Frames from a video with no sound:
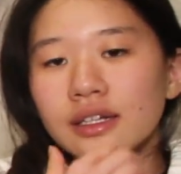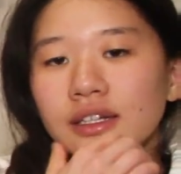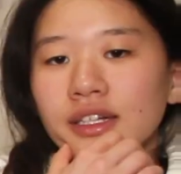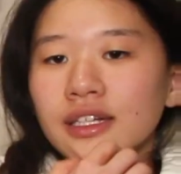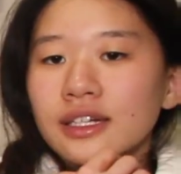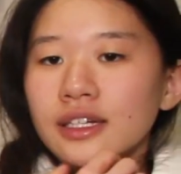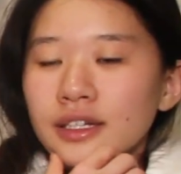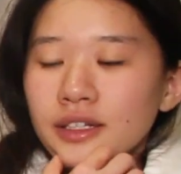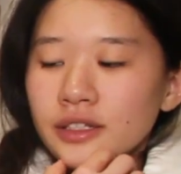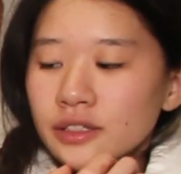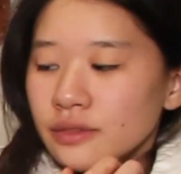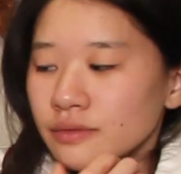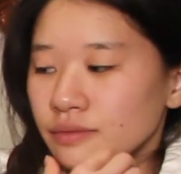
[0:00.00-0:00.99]

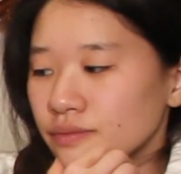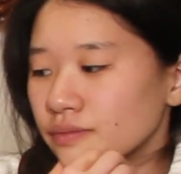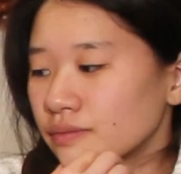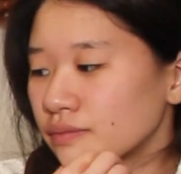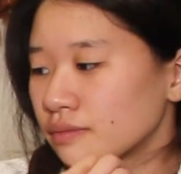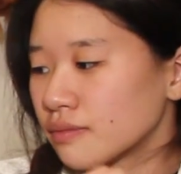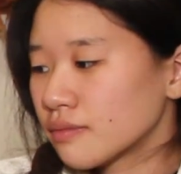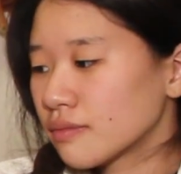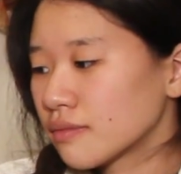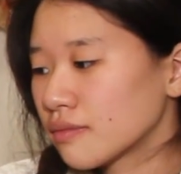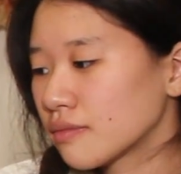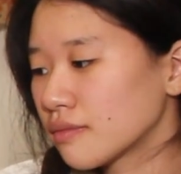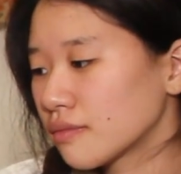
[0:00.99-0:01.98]

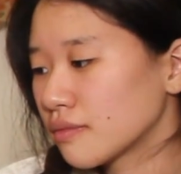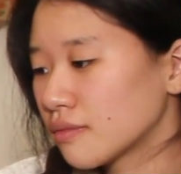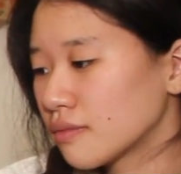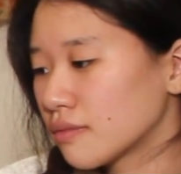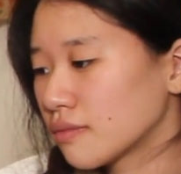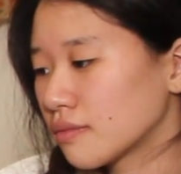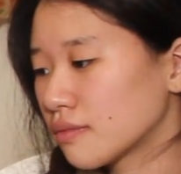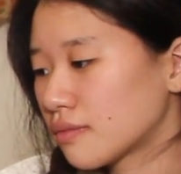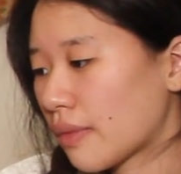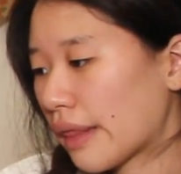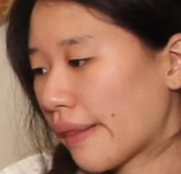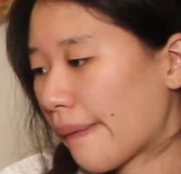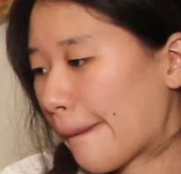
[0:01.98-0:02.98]

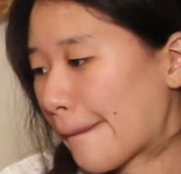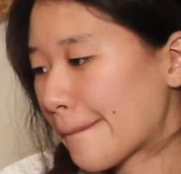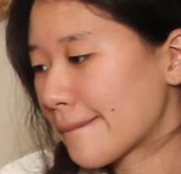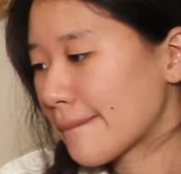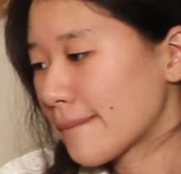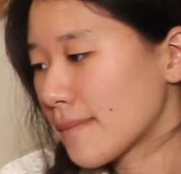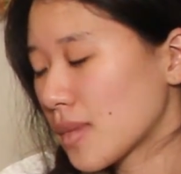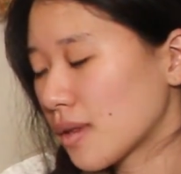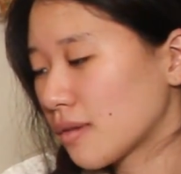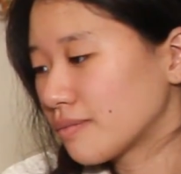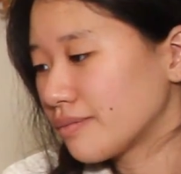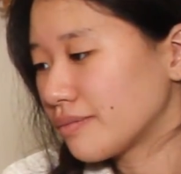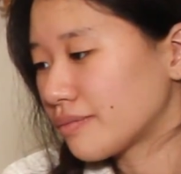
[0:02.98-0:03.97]

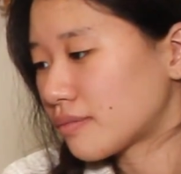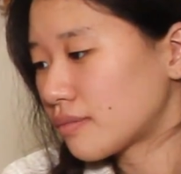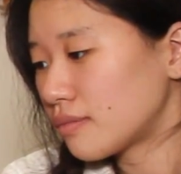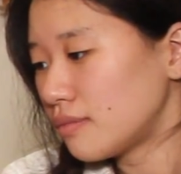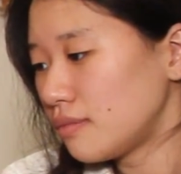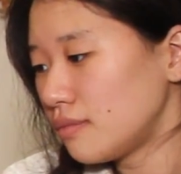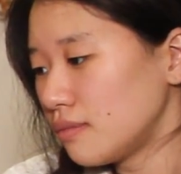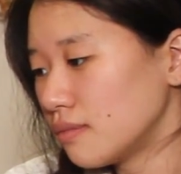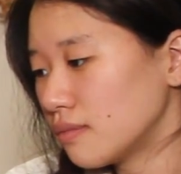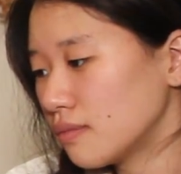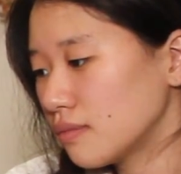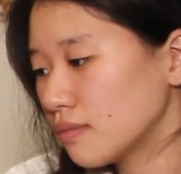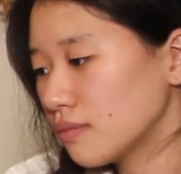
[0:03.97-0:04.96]

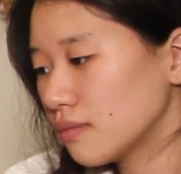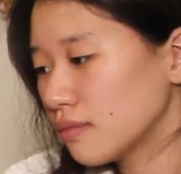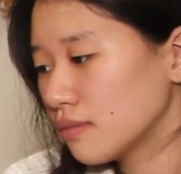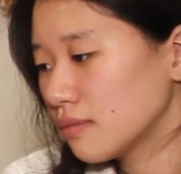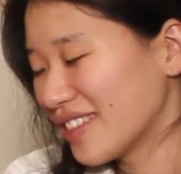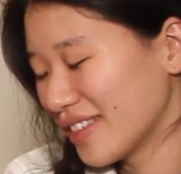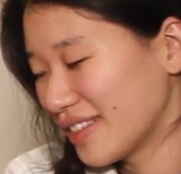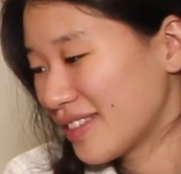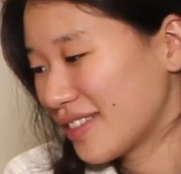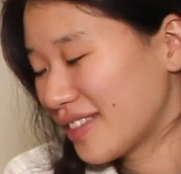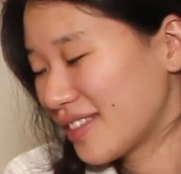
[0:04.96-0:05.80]
This person isn't speaking.